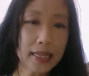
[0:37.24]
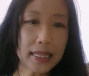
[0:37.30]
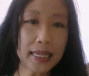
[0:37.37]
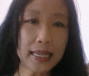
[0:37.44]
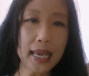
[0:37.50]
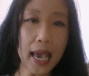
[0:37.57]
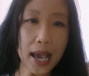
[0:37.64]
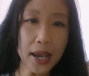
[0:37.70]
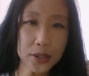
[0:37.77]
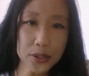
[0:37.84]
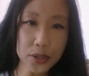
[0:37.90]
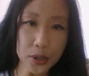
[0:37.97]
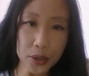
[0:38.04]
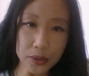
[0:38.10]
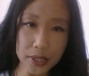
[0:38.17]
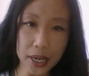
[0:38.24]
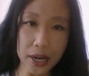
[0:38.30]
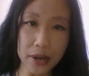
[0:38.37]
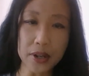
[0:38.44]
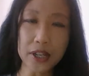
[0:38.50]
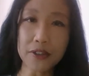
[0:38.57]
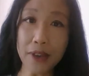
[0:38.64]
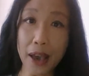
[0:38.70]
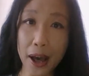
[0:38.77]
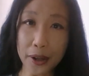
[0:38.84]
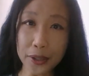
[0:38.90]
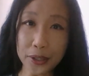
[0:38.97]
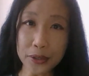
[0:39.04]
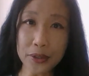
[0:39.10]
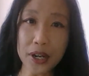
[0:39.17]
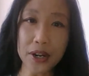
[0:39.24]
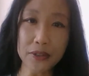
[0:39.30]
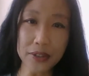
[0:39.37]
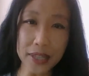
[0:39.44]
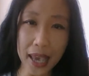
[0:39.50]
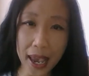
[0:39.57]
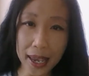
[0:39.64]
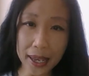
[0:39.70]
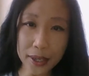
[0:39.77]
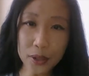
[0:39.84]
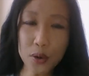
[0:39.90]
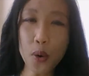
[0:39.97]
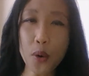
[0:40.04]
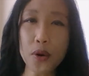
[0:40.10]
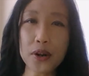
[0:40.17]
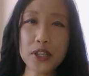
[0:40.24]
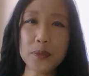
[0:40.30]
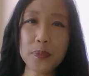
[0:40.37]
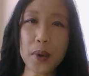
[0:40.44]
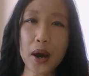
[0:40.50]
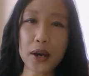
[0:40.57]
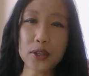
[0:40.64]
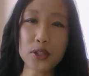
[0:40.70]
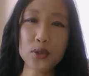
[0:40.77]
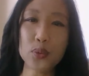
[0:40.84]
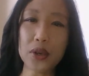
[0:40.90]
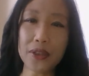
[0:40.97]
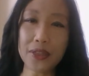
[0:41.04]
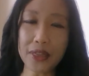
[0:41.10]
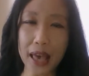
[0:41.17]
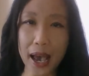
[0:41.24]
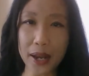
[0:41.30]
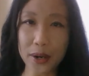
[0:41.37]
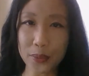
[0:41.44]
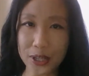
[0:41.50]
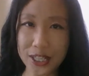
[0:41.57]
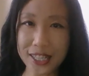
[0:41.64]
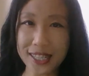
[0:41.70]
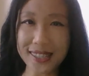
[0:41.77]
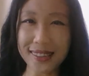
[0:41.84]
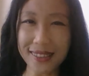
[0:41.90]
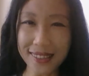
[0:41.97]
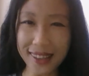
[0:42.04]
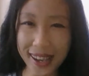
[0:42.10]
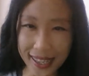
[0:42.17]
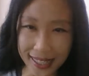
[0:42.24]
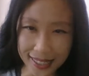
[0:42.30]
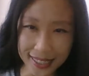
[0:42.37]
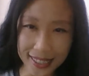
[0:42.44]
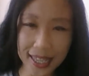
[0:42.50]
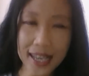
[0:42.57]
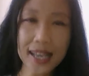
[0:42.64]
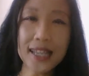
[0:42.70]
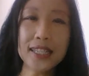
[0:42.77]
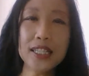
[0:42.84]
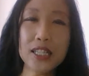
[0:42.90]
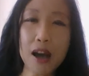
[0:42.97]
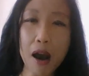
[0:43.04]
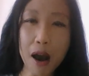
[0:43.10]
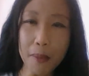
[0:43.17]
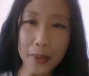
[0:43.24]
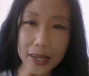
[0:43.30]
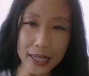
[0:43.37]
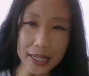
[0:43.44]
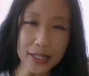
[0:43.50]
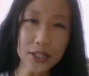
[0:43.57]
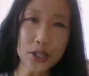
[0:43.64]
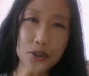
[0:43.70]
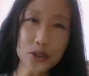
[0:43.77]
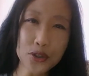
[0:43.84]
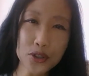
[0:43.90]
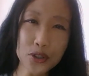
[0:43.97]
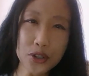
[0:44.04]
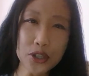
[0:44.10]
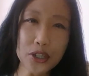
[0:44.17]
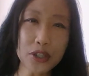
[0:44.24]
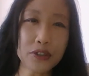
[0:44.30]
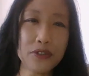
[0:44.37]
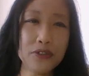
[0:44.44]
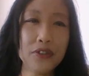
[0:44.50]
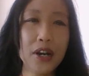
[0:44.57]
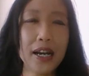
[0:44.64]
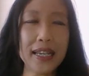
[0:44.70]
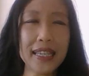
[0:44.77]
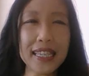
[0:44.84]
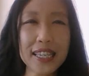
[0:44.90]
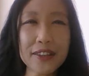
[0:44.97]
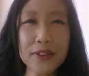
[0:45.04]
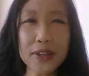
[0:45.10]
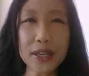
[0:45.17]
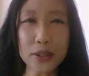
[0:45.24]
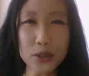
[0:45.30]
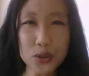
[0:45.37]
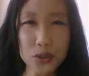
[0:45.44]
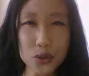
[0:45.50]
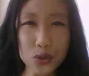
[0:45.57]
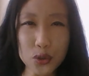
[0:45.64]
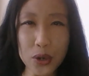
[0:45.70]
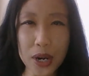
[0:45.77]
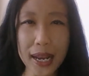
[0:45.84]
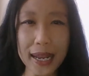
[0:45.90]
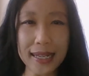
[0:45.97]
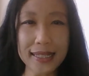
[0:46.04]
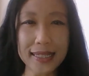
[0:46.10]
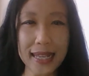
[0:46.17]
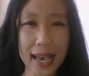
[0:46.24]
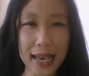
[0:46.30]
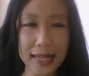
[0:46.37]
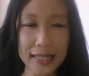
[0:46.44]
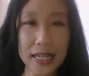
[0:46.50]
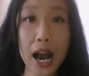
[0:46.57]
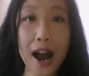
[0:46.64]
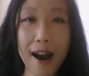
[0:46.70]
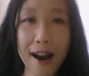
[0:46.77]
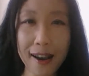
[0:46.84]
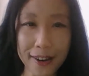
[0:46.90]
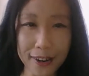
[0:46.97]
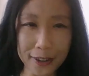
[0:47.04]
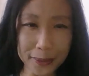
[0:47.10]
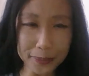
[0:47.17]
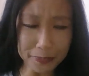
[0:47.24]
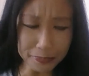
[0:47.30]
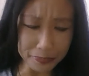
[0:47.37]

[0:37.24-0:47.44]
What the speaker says: The exoteric value of yang corresponds with that which is light, dominant, assertive, giving, straight, and higher.